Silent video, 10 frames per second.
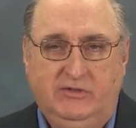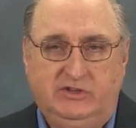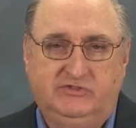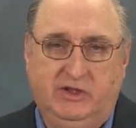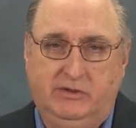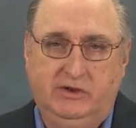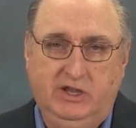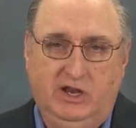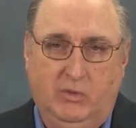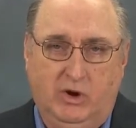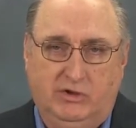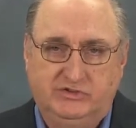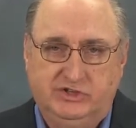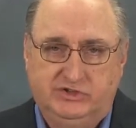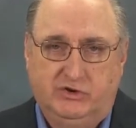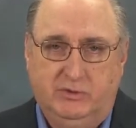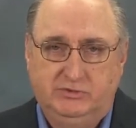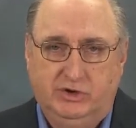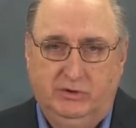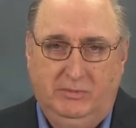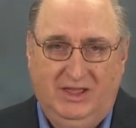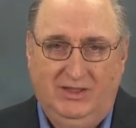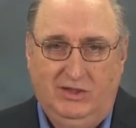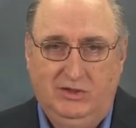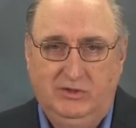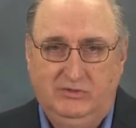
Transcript: that's found anywhere else in Scripture to make